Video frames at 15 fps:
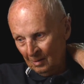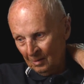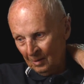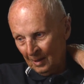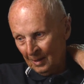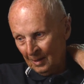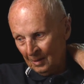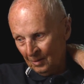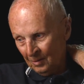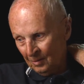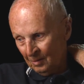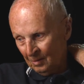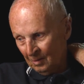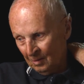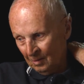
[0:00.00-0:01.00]
tankers
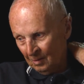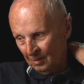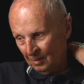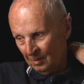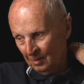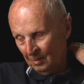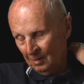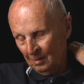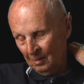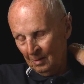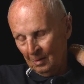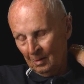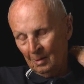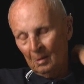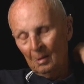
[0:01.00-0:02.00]
that got
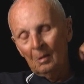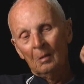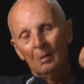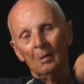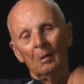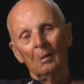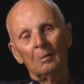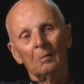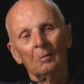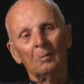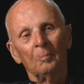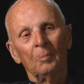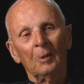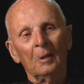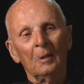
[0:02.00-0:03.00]

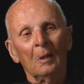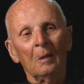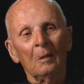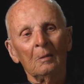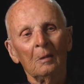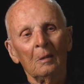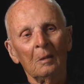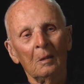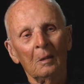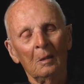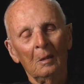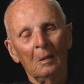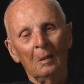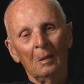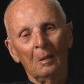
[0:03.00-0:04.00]
torpedoed,
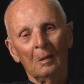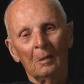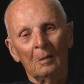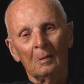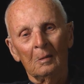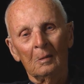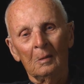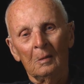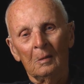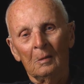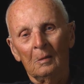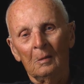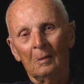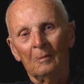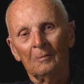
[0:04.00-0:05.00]
and he had
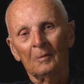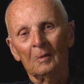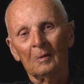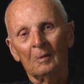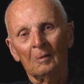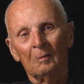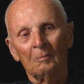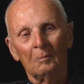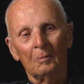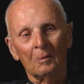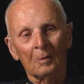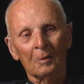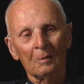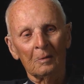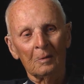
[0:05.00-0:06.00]
dived into the
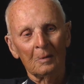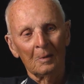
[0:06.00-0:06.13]
water